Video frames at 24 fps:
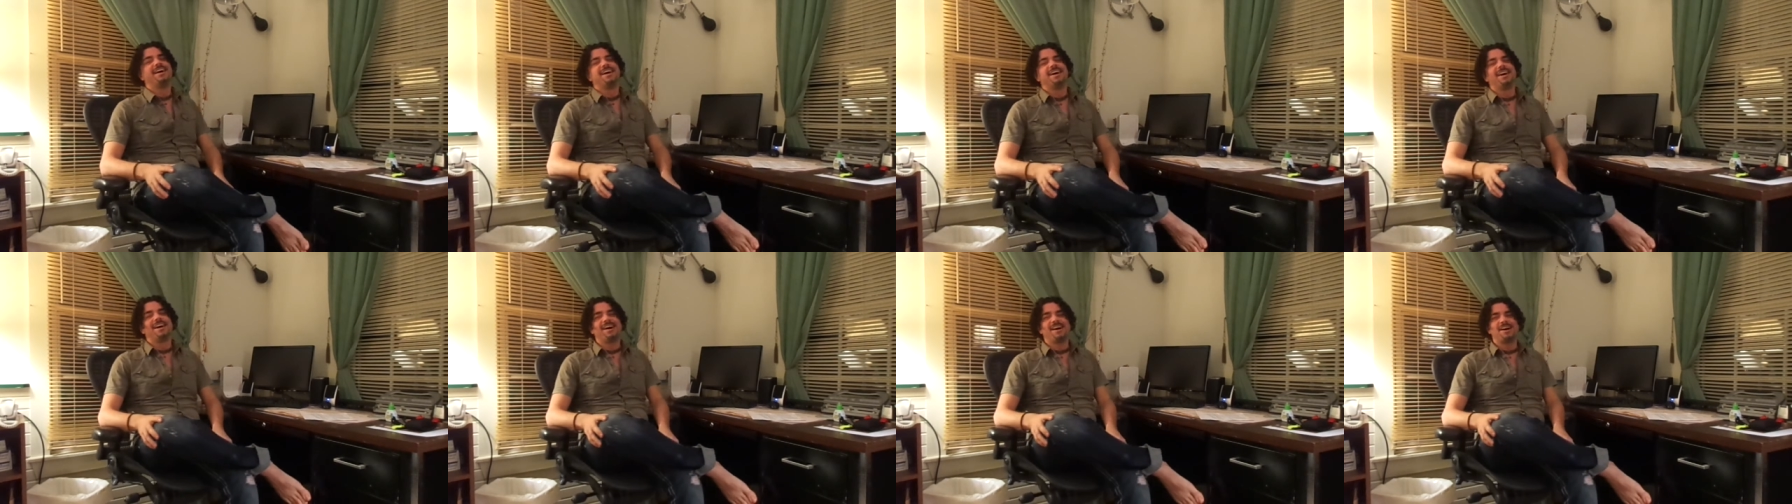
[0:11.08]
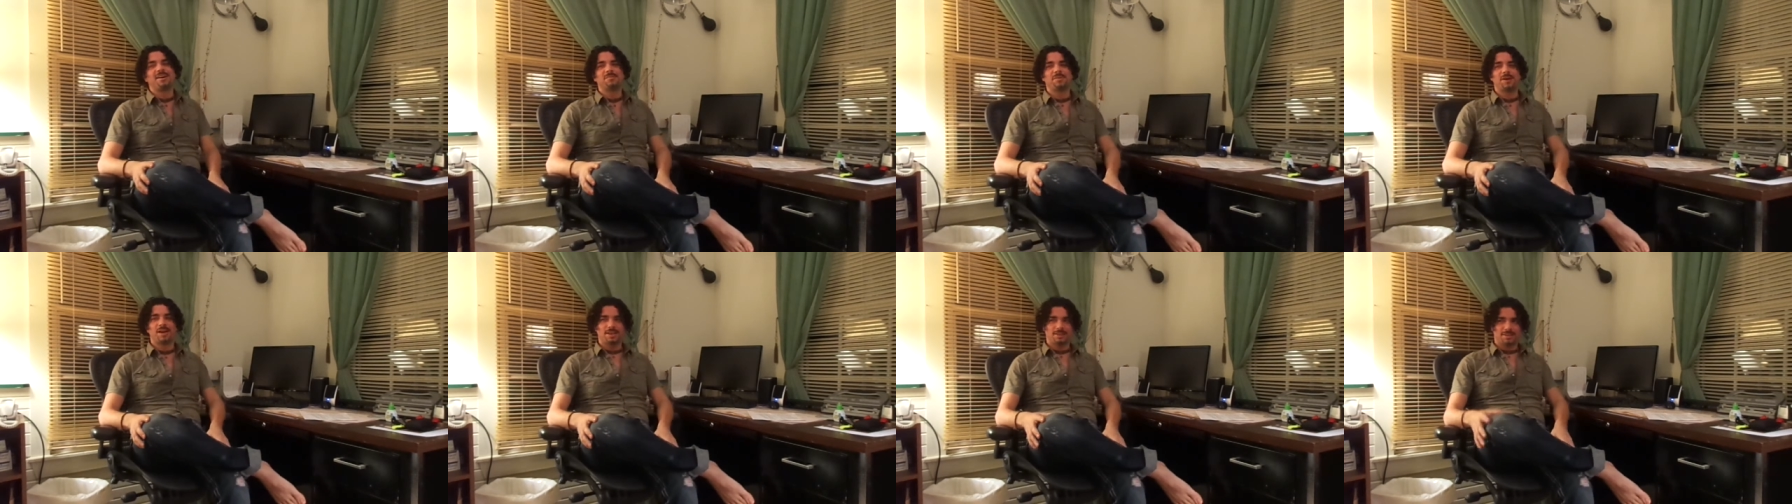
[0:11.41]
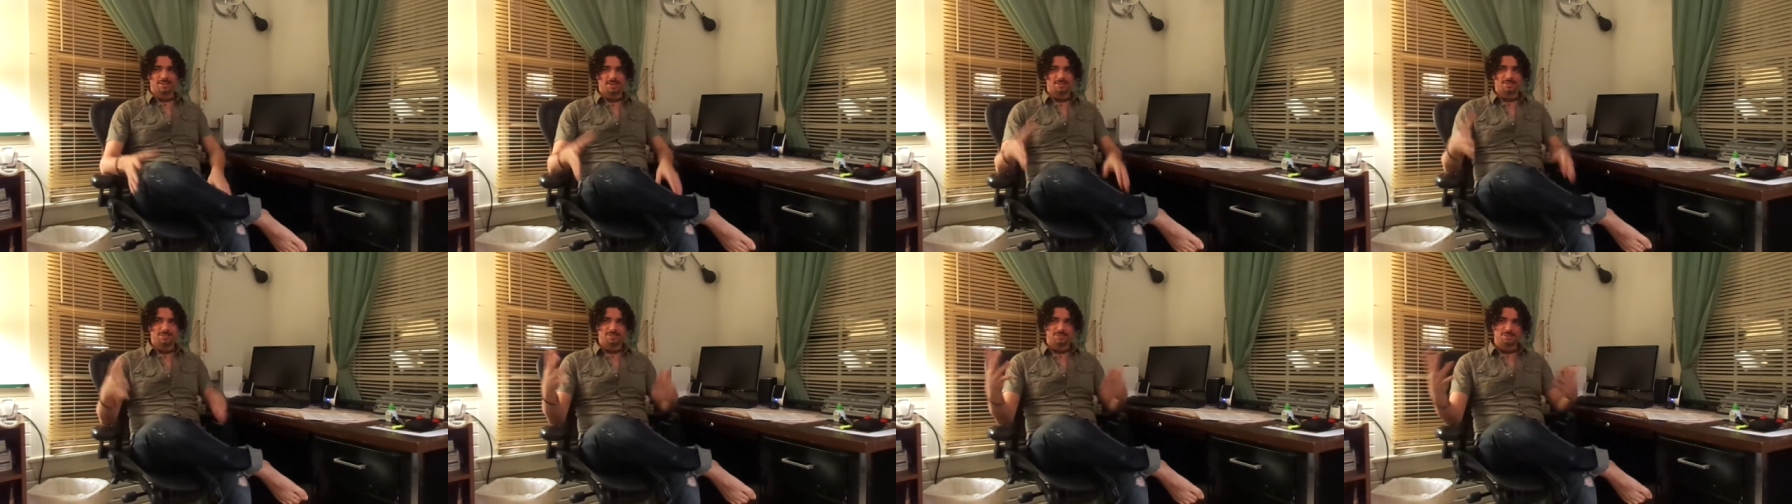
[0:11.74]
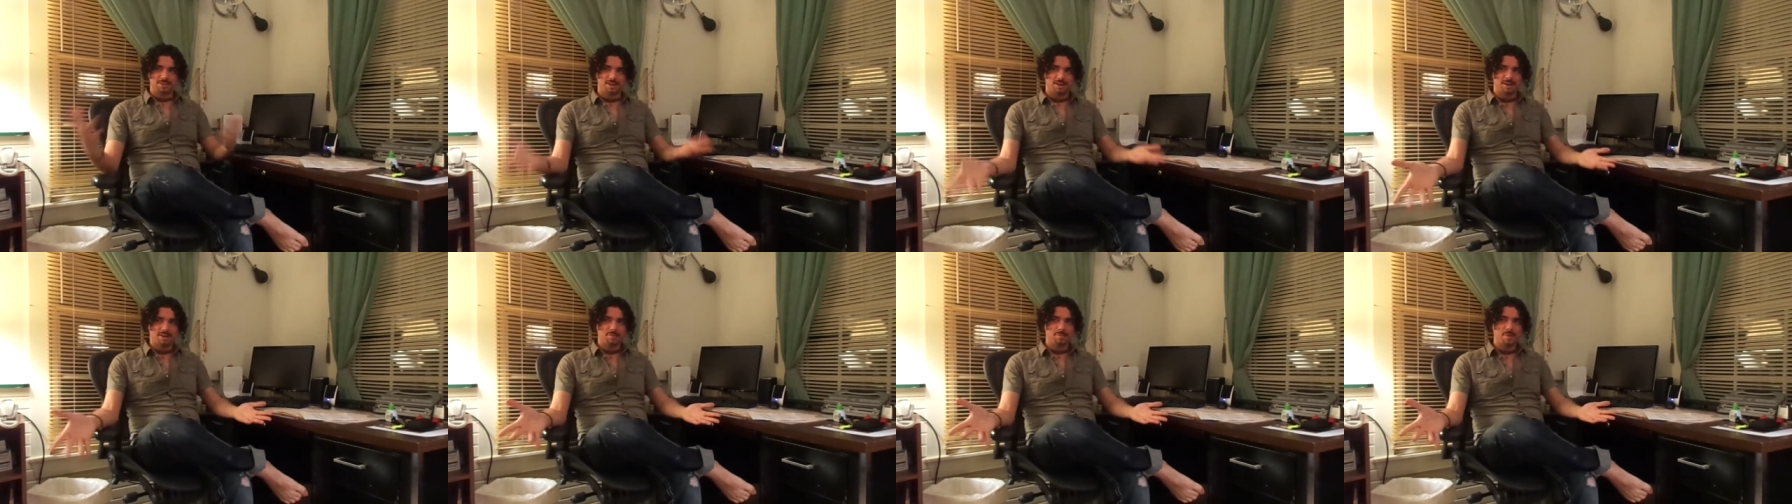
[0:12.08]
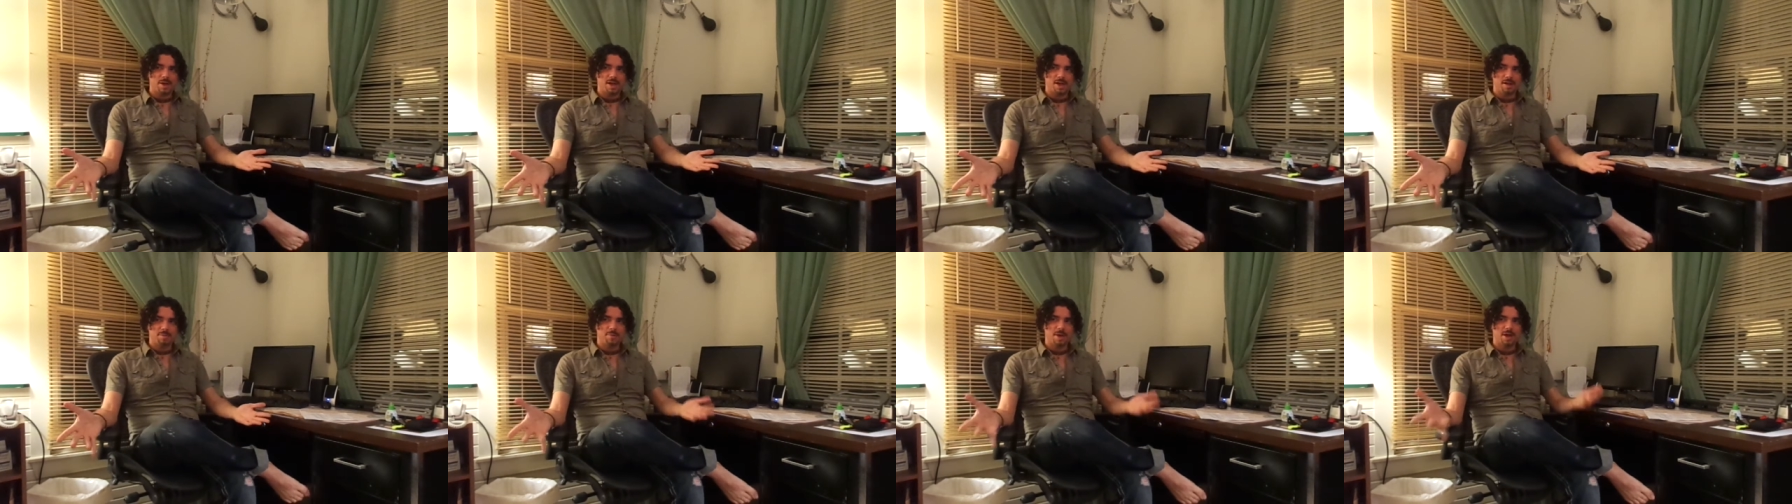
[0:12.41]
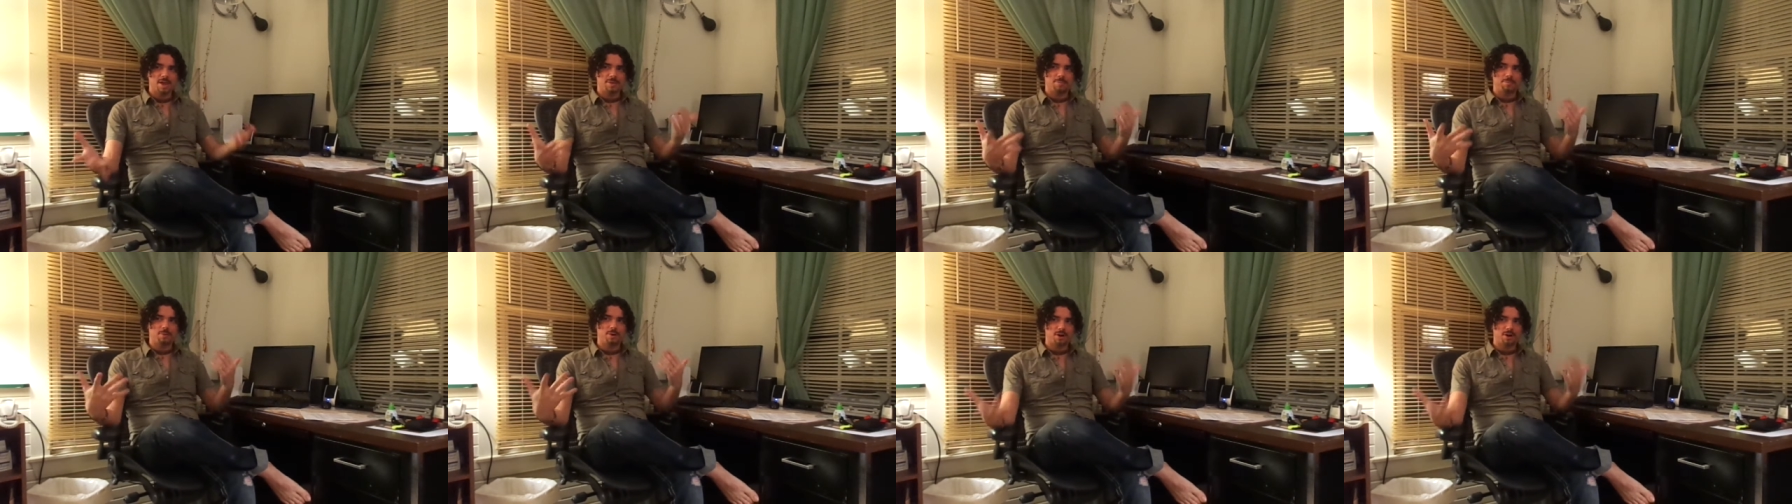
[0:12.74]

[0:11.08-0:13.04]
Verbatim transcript: um, I'd like to talk about my